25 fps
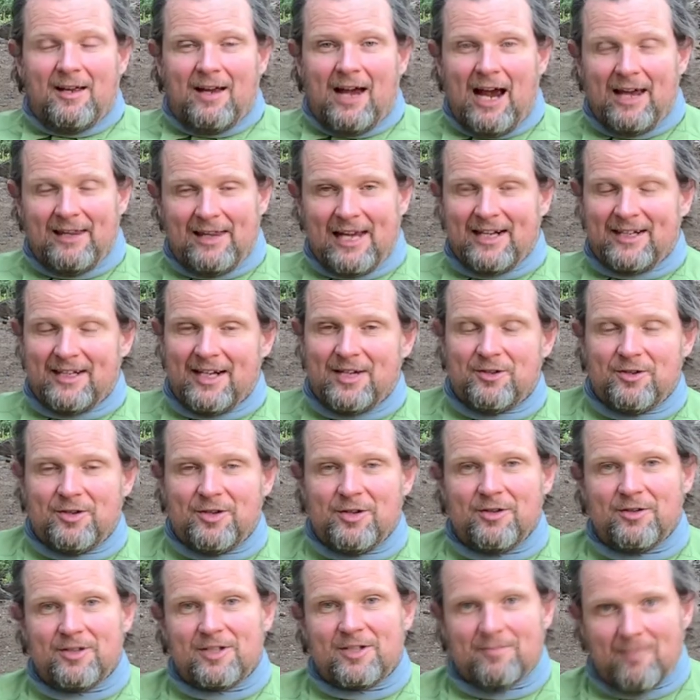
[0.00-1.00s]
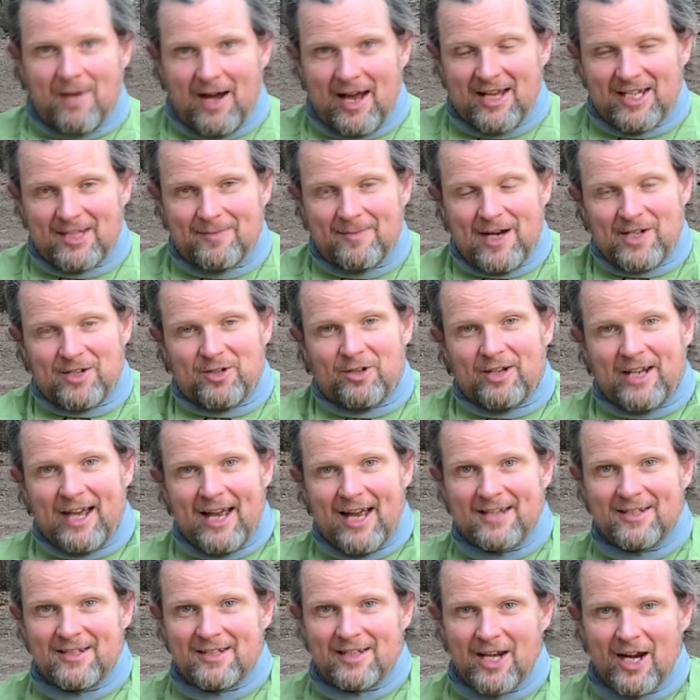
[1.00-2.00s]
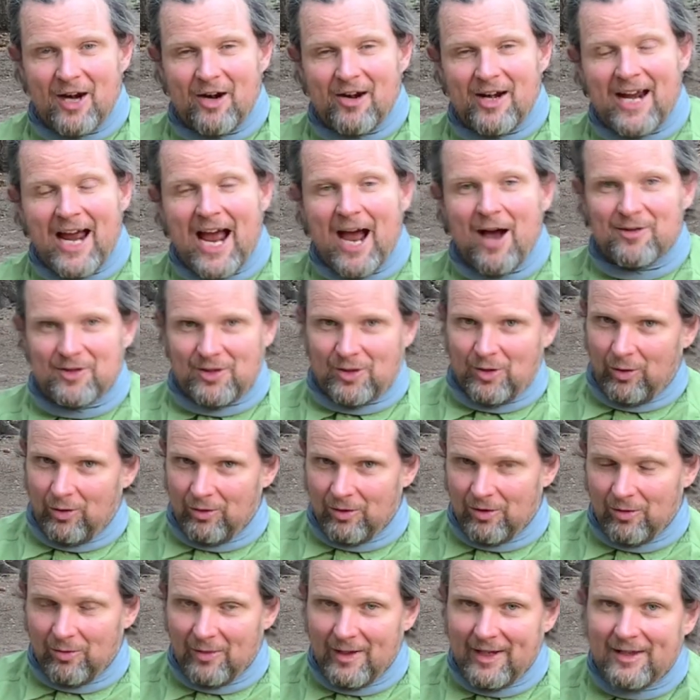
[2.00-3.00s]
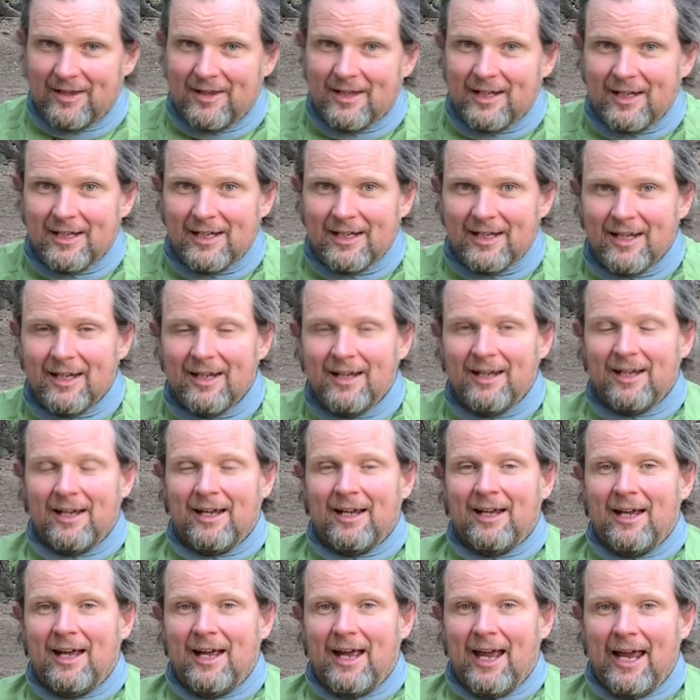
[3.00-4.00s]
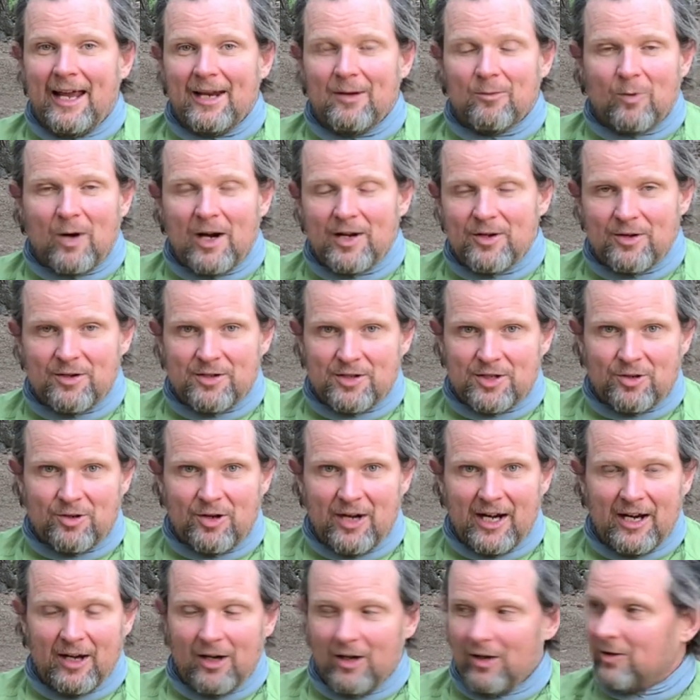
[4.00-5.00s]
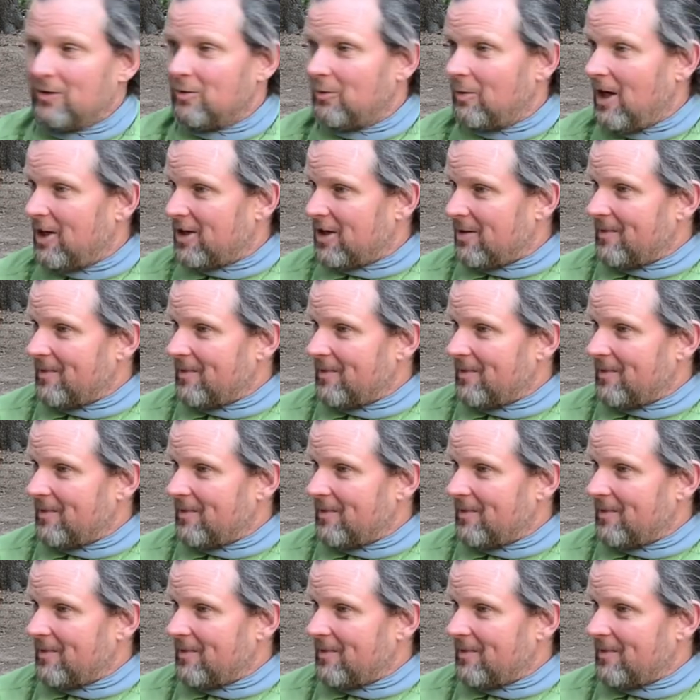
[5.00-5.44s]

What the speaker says: I'd like to introduce my special guest, Gary Housholder, with the Eight Wonders Trail. Welcome,